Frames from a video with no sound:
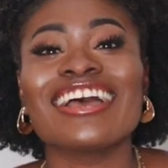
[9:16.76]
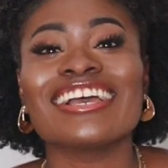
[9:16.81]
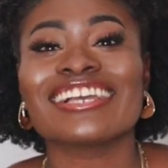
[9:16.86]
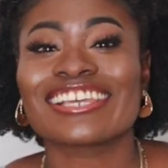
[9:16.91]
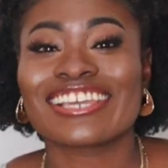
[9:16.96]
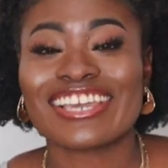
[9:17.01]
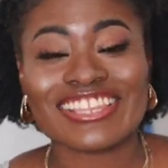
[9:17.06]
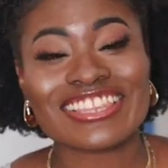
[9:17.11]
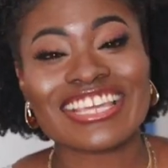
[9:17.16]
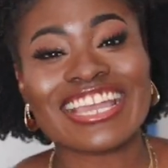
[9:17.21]

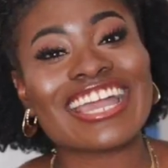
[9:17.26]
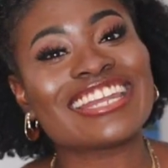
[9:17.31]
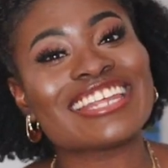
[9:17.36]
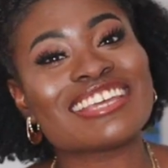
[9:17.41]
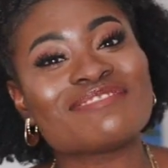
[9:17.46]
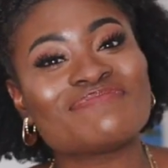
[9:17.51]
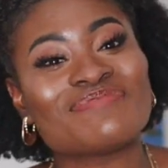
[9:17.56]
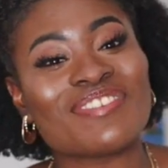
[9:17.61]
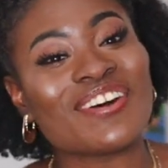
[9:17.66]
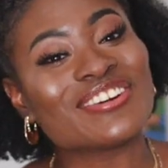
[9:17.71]
Good thing I
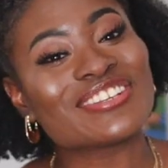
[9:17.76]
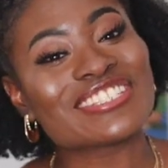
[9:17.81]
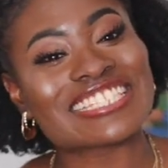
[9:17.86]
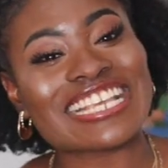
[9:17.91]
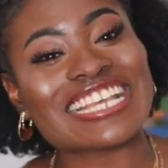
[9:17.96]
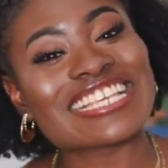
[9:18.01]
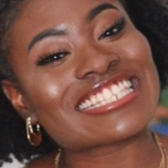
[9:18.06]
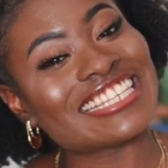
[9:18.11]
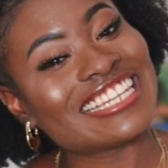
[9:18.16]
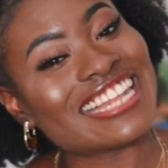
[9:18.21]
didn't post
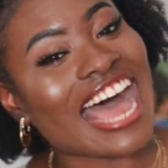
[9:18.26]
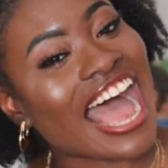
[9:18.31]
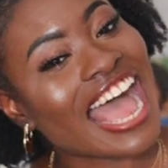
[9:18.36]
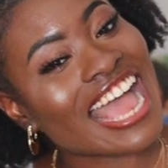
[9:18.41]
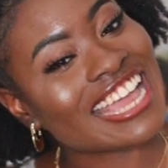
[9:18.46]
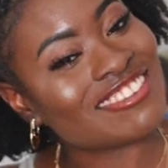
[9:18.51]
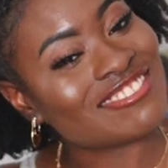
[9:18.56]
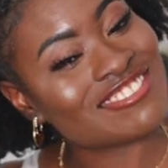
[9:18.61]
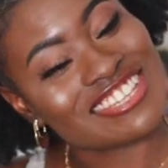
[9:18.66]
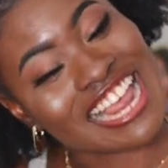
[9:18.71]
this
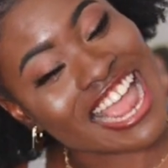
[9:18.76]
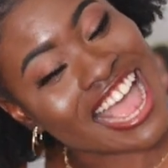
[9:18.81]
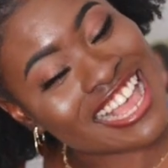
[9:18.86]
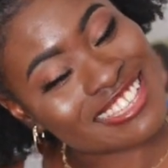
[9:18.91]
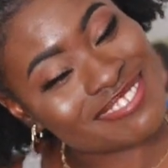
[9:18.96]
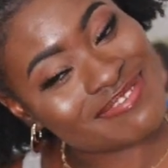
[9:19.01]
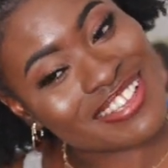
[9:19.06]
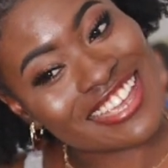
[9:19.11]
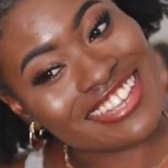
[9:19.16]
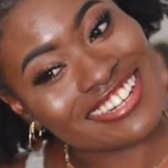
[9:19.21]
live,
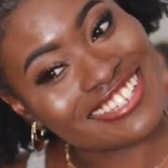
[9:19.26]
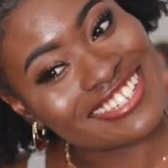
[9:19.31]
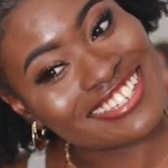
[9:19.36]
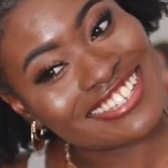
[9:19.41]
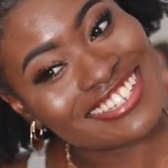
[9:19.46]
Jasmine.